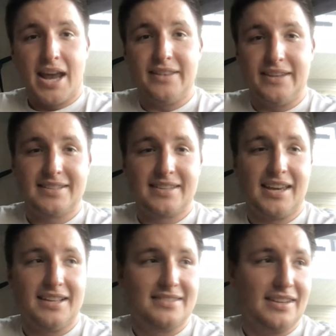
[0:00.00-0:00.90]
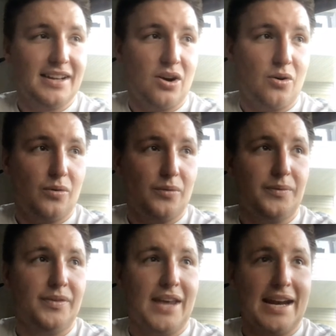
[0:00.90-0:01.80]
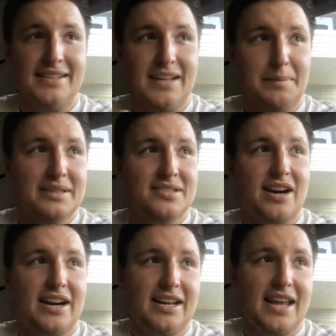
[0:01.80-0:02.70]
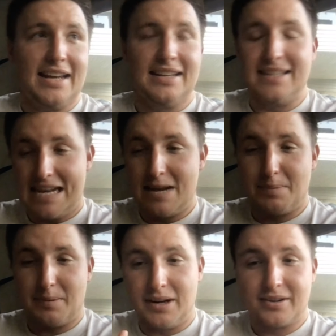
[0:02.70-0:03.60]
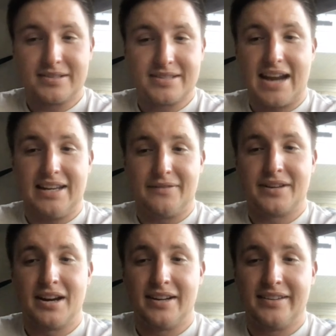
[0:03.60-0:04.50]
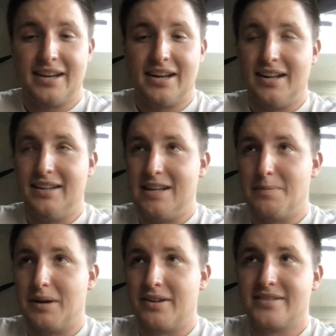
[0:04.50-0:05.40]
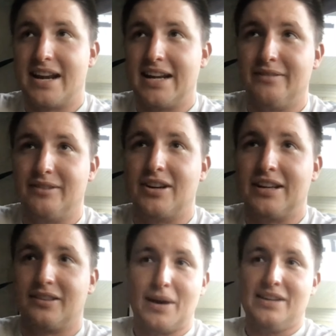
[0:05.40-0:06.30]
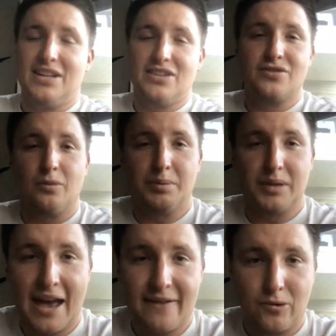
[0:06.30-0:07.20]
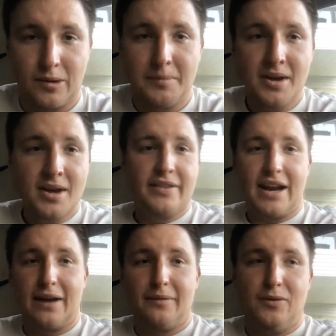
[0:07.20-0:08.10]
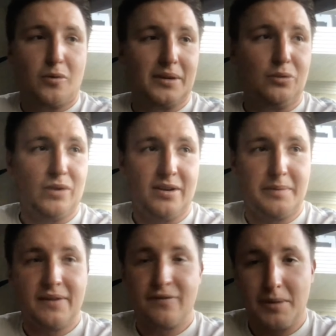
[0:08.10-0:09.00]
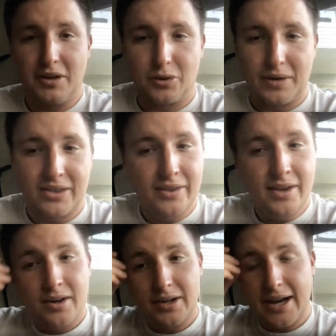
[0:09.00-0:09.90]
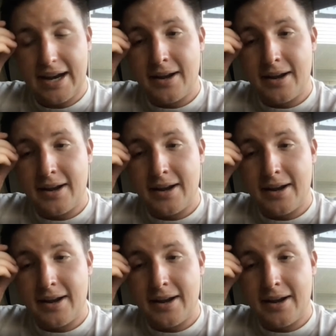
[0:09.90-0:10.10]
And these kids, they demonstrated a deep understanding of content and a deep understanding of learning through a digital platform that I normally wouldn't have been familiar with, right?